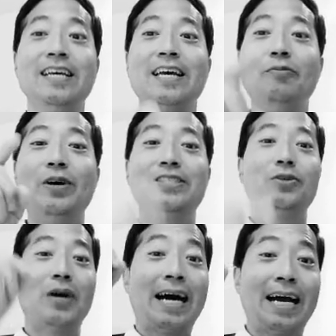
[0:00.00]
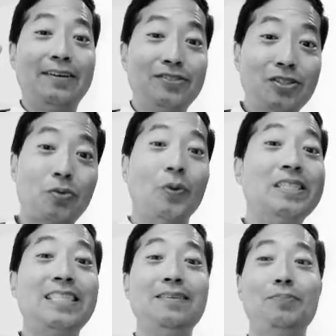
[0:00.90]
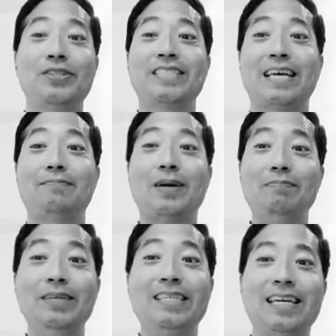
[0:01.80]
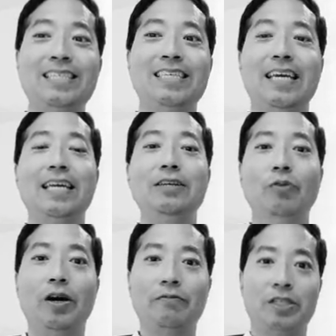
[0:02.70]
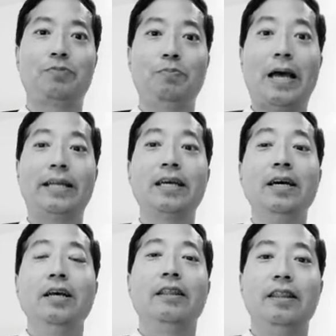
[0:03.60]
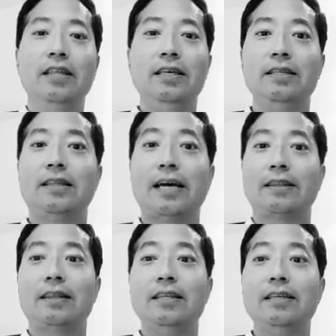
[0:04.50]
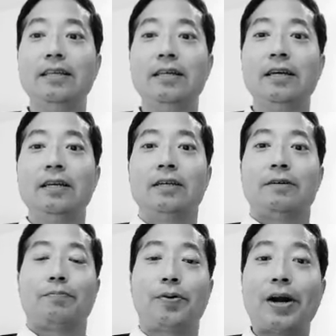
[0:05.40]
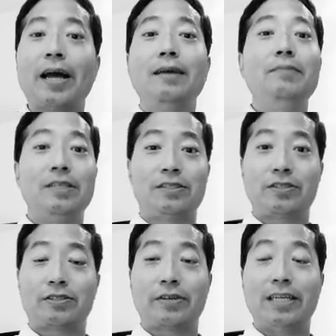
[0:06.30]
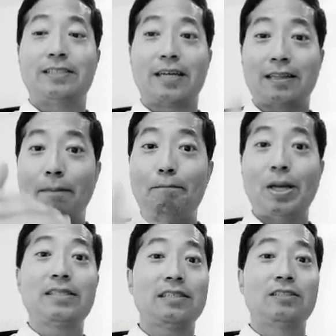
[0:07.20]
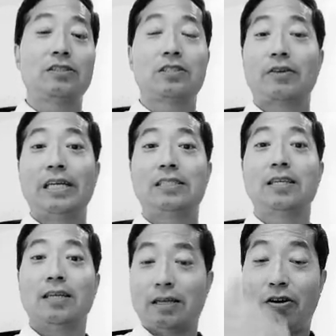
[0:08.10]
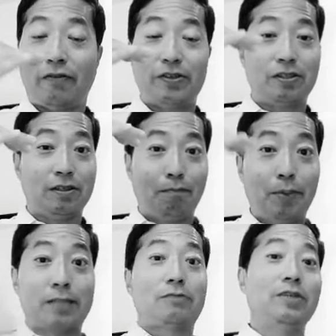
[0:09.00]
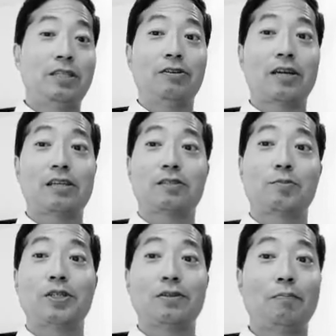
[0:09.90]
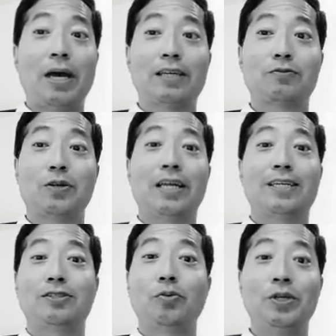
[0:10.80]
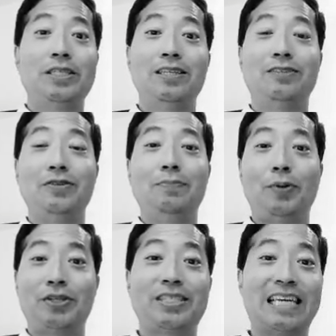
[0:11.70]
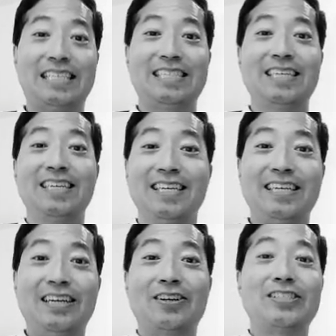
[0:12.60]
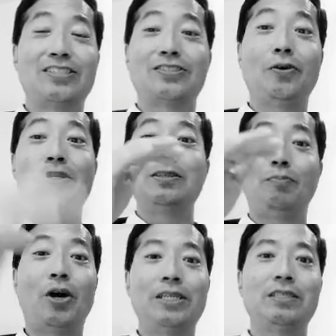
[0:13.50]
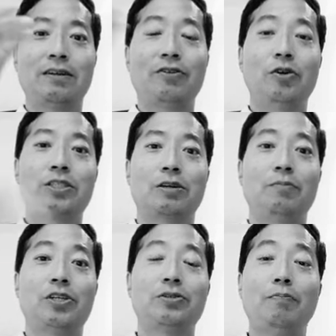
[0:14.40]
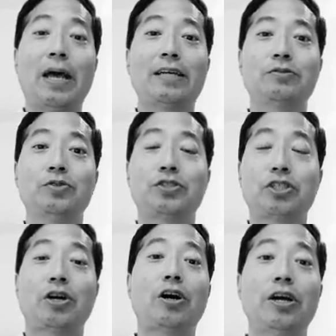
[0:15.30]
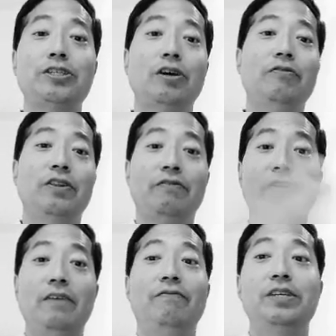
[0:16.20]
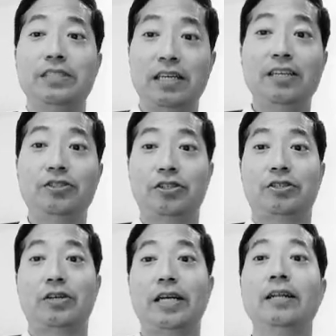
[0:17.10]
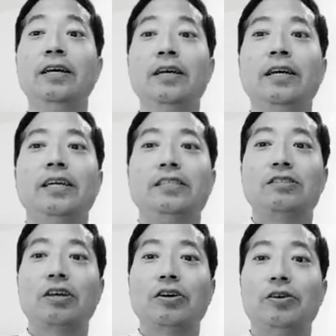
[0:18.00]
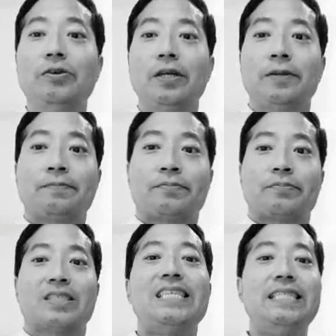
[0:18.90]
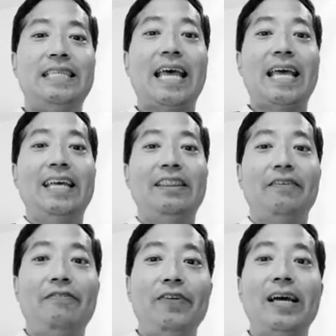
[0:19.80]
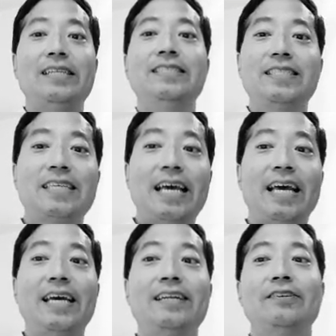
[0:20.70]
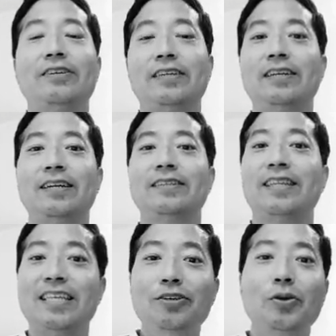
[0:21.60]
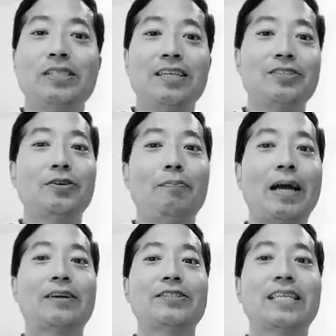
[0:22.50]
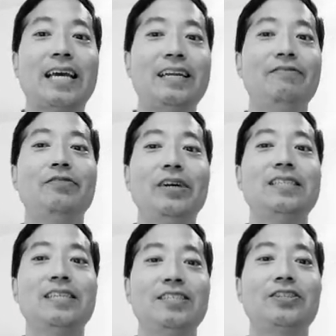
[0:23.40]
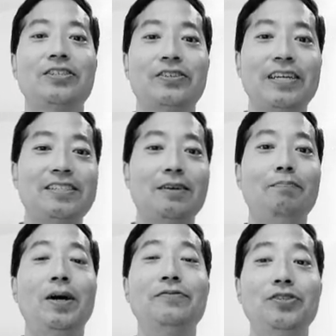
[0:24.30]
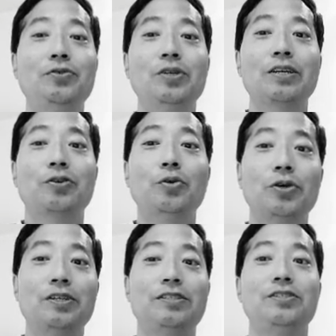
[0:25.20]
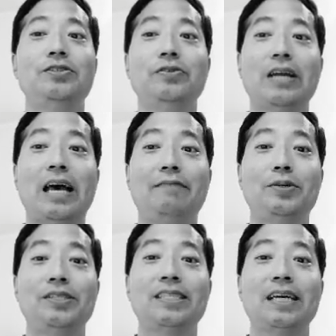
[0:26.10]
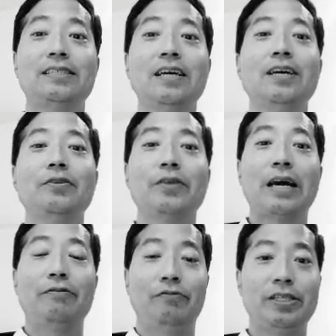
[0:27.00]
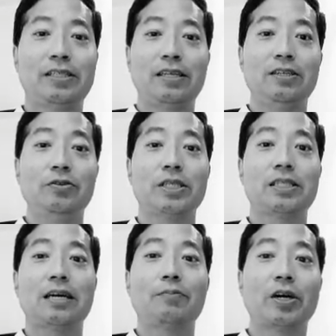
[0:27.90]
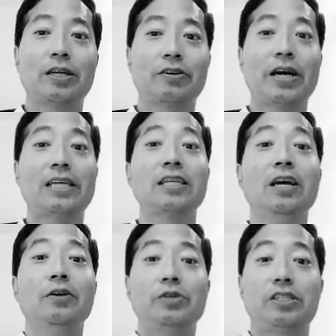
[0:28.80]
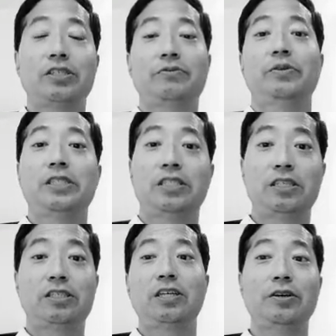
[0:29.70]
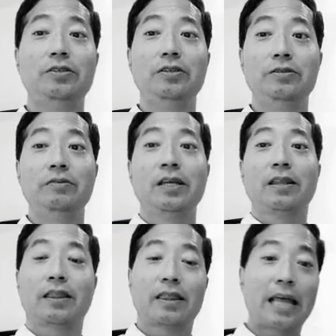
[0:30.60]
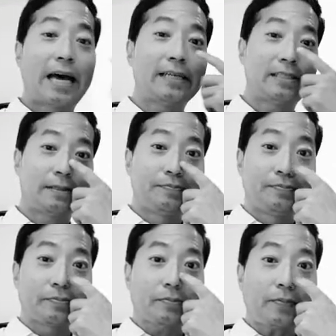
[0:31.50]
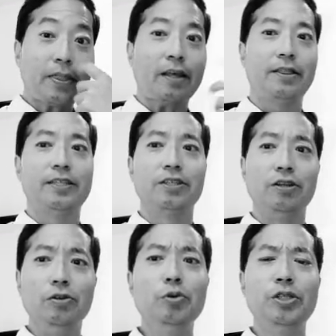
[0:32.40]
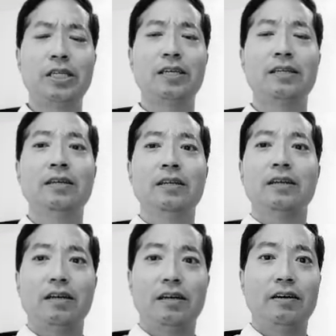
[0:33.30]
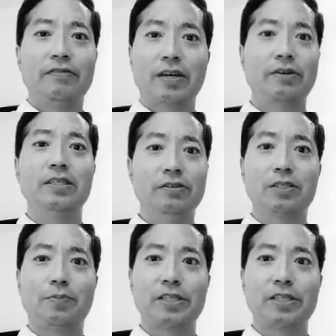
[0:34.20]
It went to a high of 20% by mid-1981, which meant that the prime interest rates, like the best interest rates offered to the best retail customers of banks, were like at 23%. Because there's always a margin. Of course, commercial banks will charge over the Fed funds interest rate. And so today the Feds or the U.S. central bankers can't even raise interest rates above 2.25% to 2.5% without risking U.S. stock market crash, which should show you that the delusion of current U.S.